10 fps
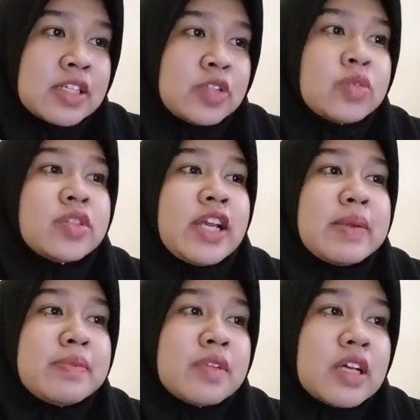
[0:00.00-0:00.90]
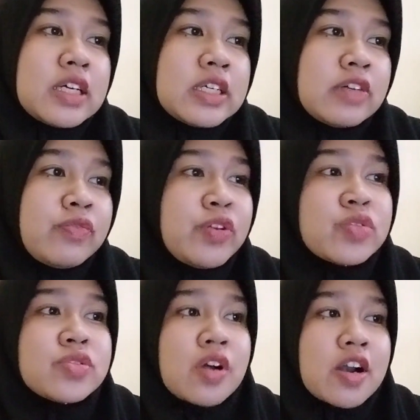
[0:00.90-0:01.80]
To name a few
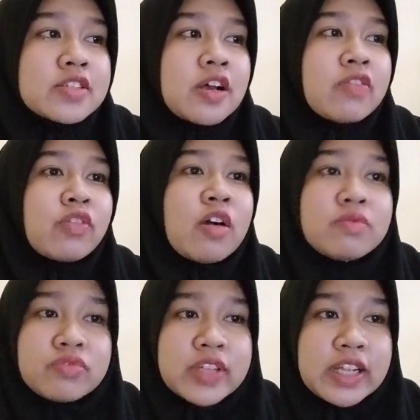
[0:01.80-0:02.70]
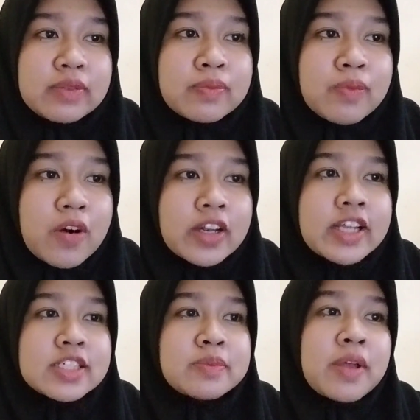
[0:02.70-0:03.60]
sources of conflict
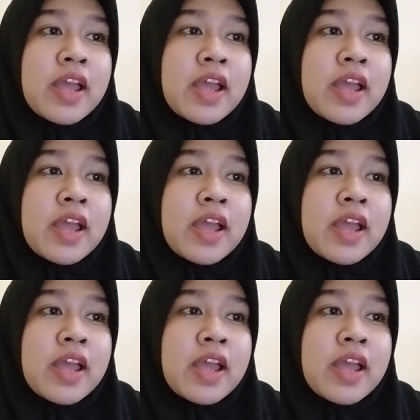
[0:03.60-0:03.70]
worth